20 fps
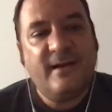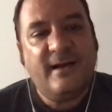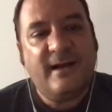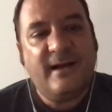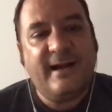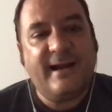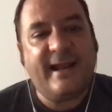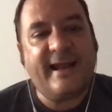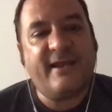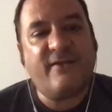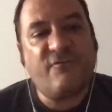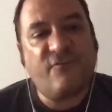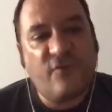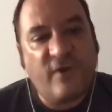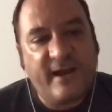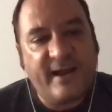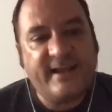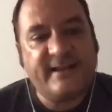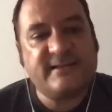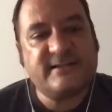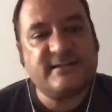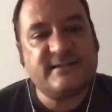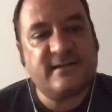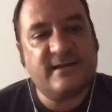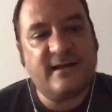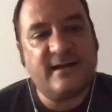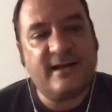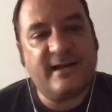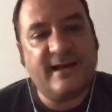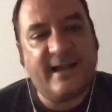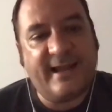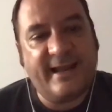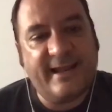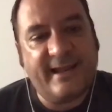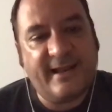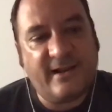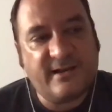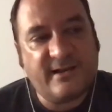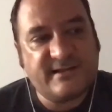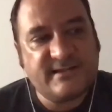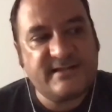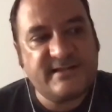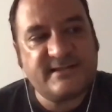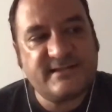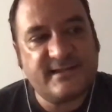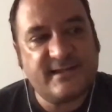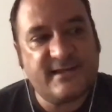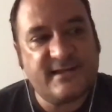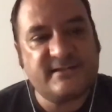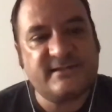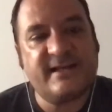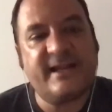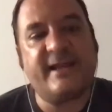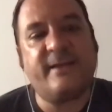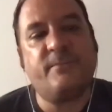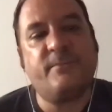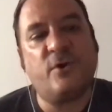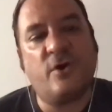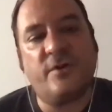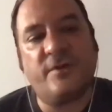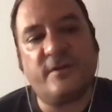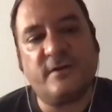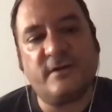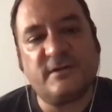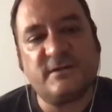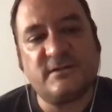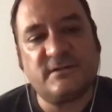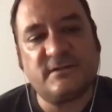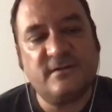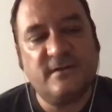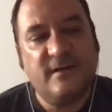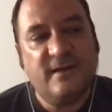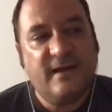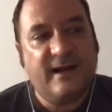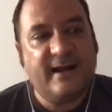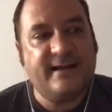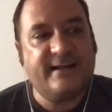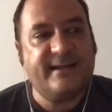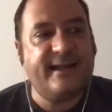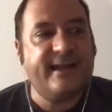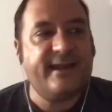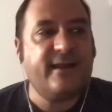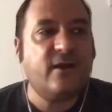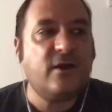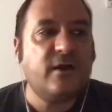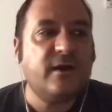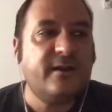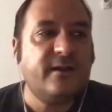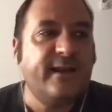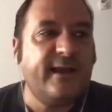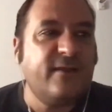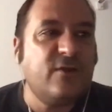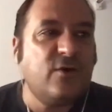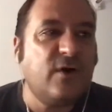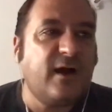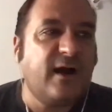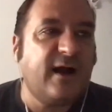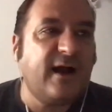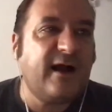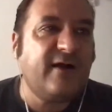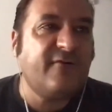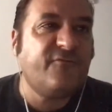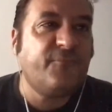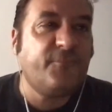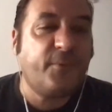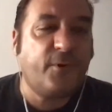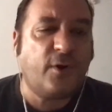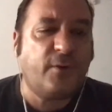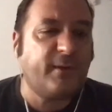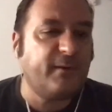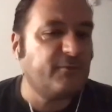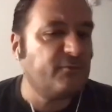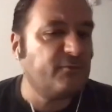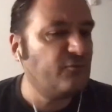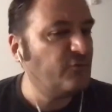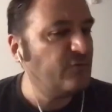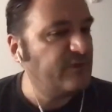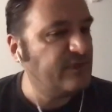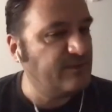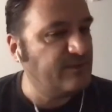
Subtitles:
like friends, like sisters, like brothers, and they don't have problems with the